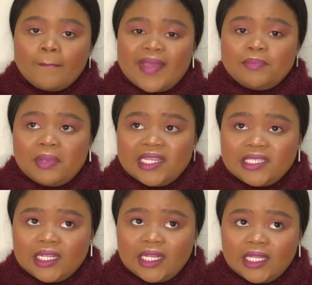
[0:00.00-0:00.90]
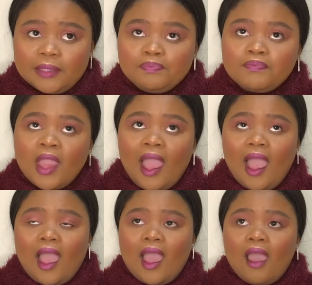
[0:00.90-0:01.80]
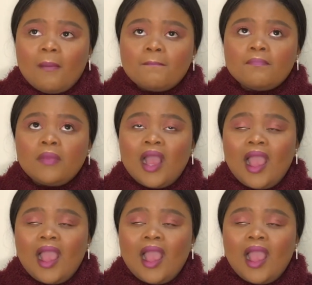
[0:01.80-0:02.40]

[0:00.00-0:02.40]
but basically I'll